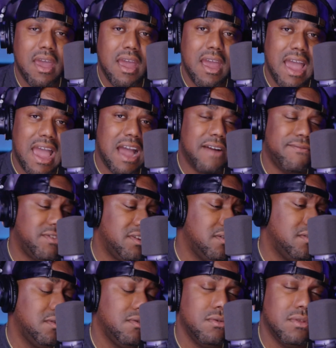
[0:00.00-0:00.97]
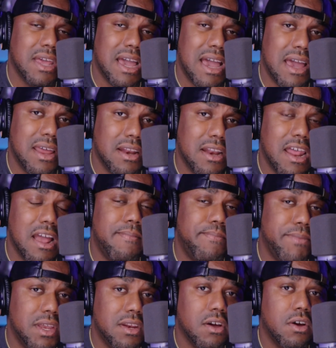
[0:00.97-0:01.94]
After you do that, let
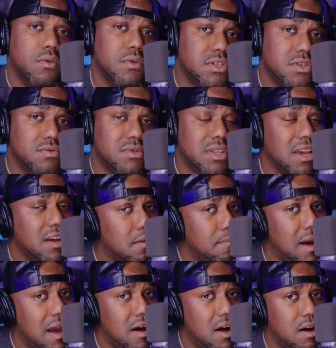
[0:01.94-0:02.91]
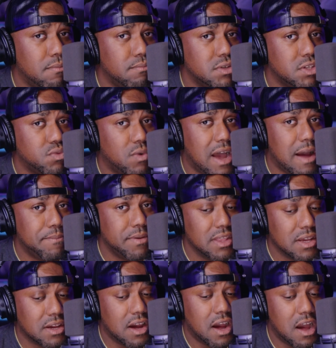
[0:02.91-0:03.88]
me know what you think about Humble Swap in
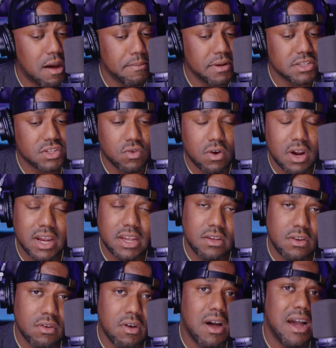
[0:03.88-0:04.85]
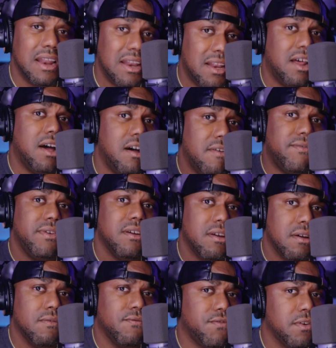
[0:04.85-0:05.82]
the comments, all right? You know, I love
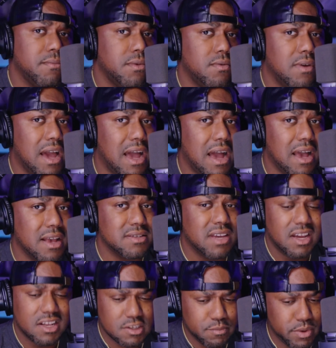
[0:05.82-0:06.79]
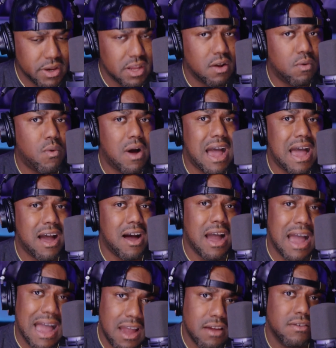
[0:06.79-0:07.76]
hearing from you guys. It's been a while.
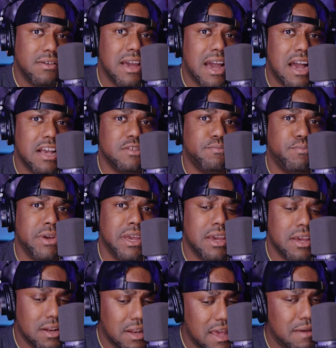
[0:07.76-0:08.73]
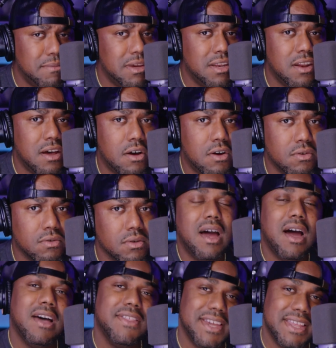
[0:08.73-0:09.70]
How you guys been? Let me know.
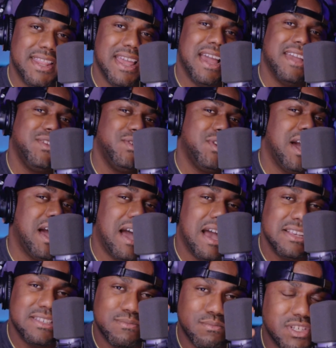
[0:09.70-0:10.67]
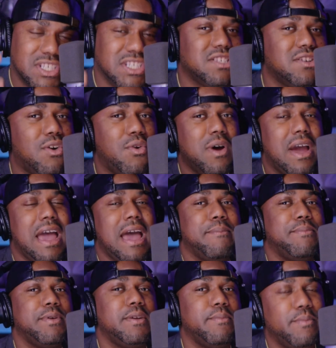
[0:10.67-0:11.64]
Other than that, you guys, I'm so
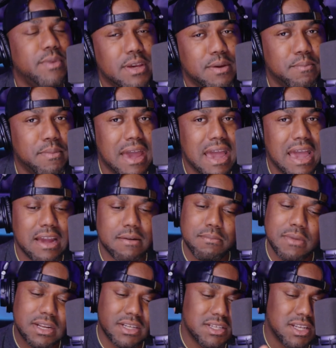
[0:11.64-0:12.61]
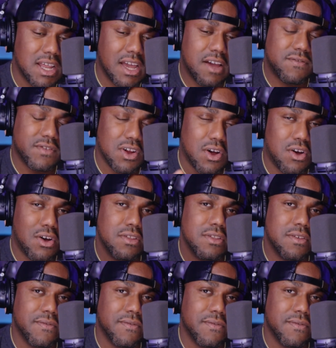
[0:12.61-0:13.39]
happy to be back. Much love to all the